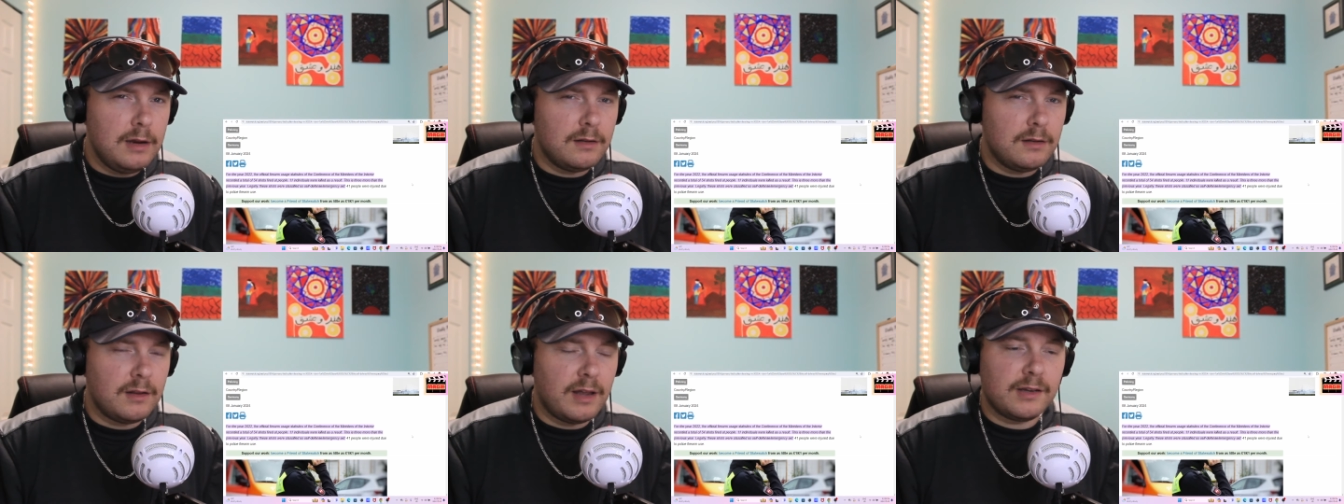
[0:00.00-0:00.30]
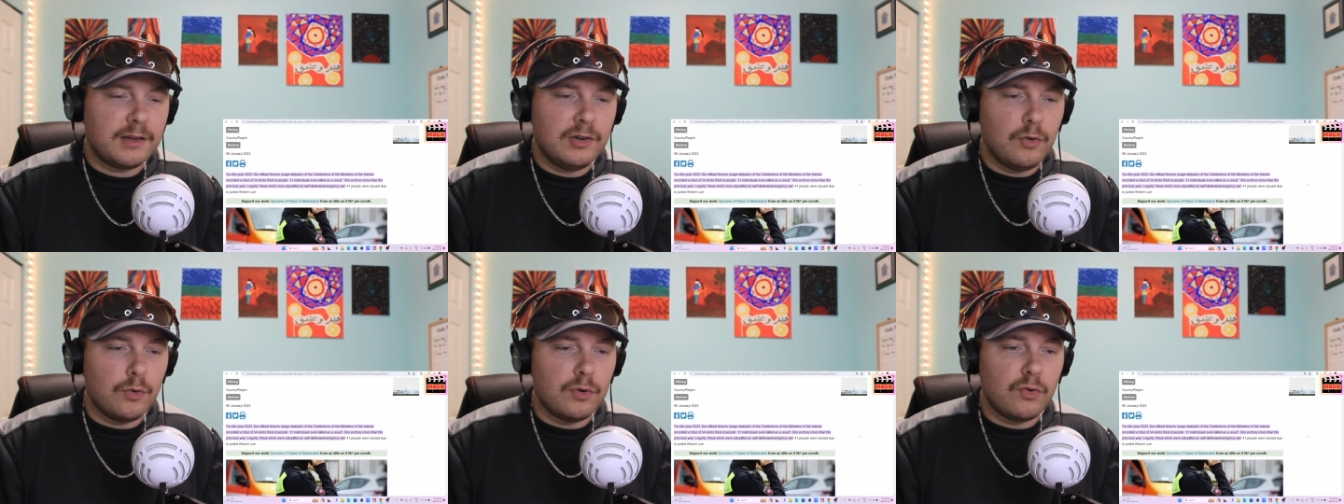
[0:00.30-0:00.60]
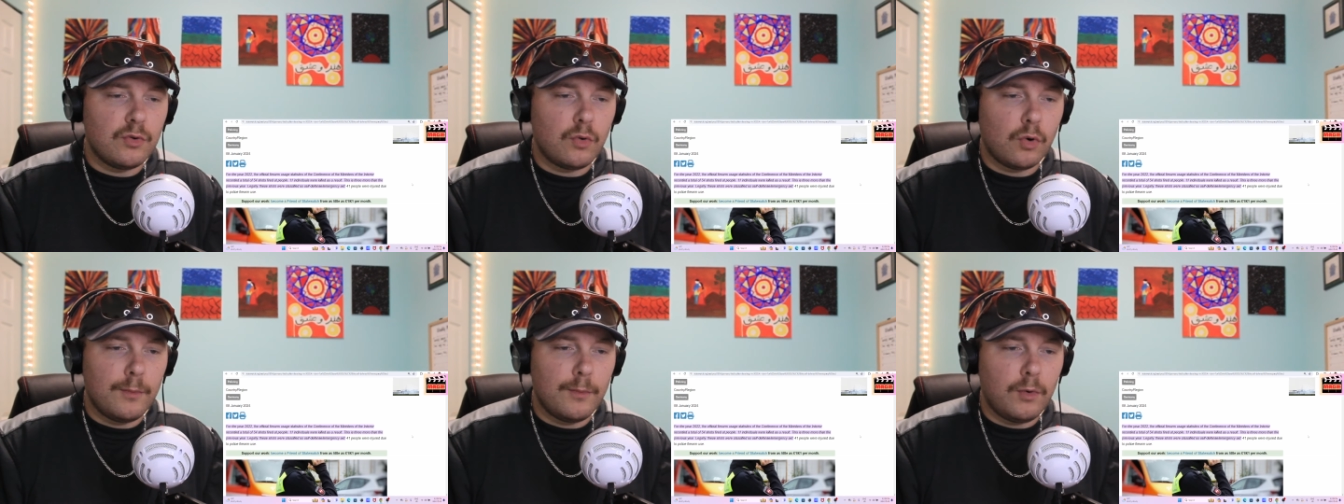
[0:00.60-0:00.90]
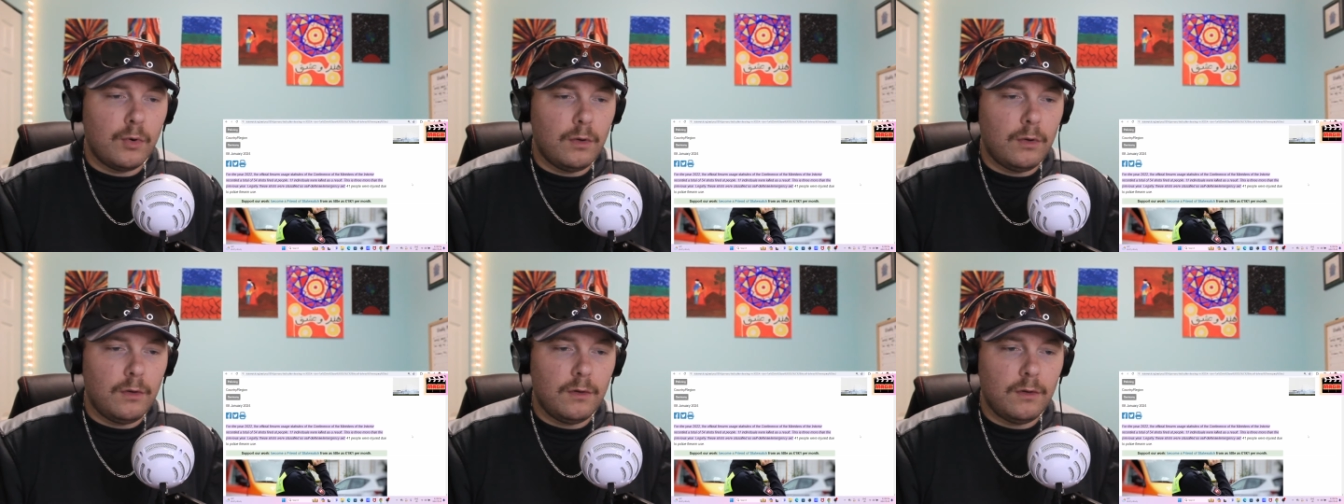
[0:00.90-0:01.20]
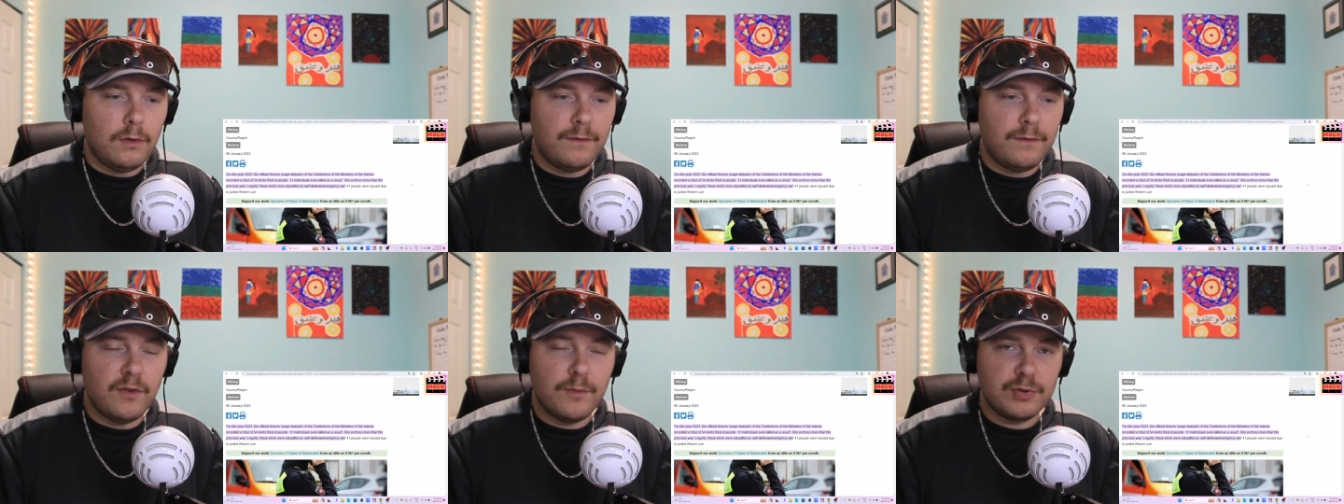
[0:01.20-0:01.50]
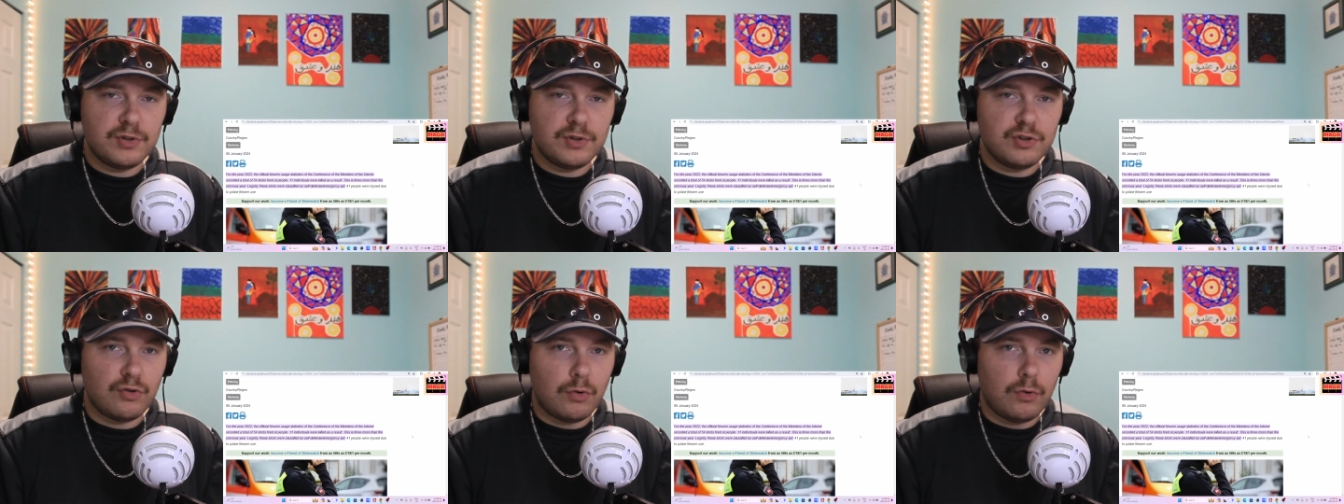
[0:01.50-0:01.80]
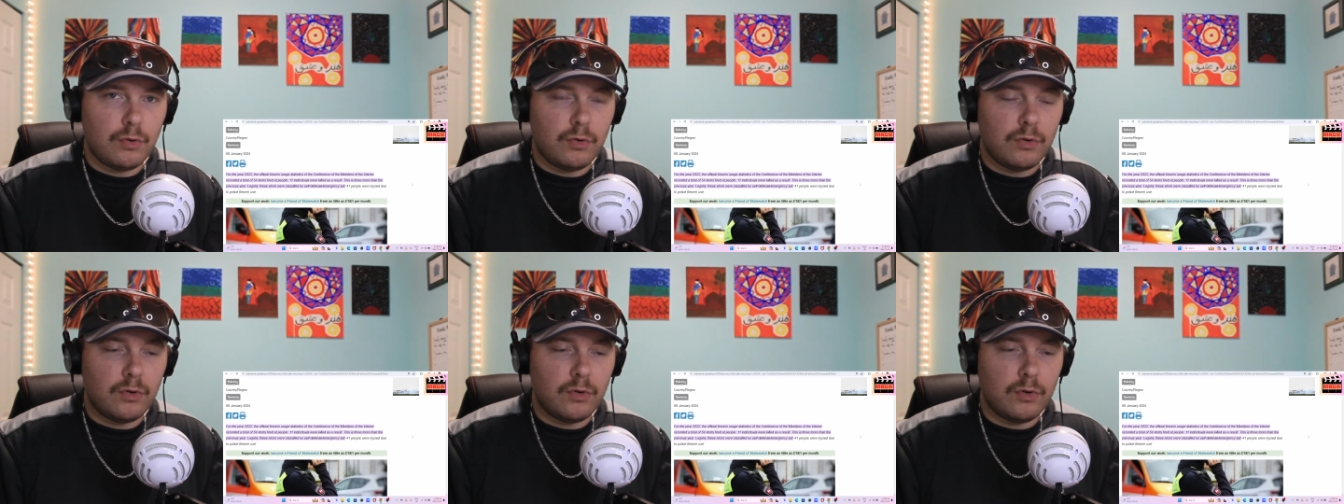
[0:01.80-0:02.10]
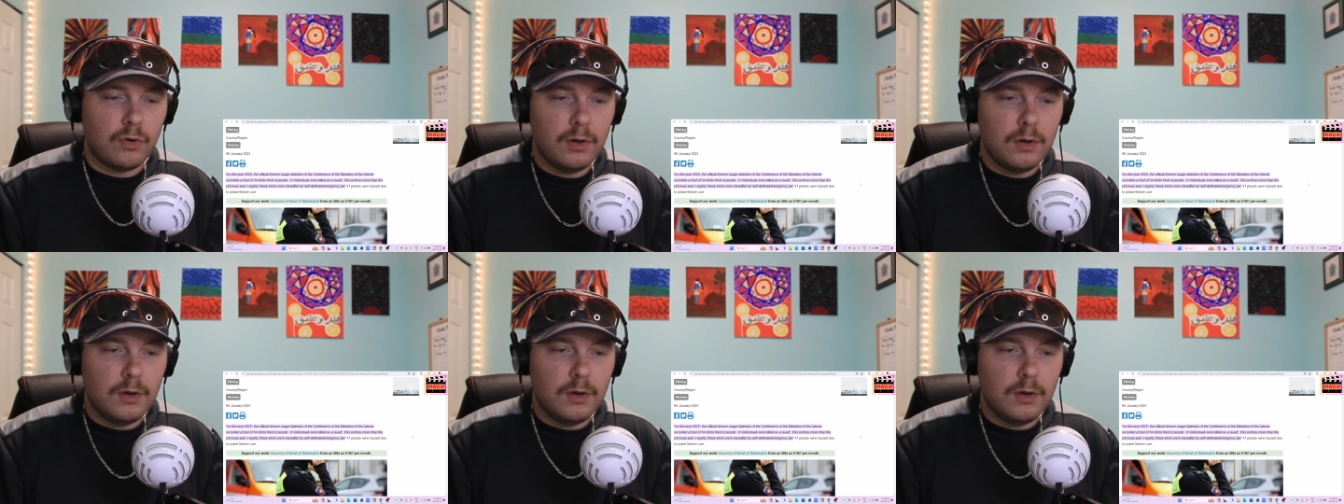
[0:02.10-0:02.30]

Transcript: like your normal foot patrol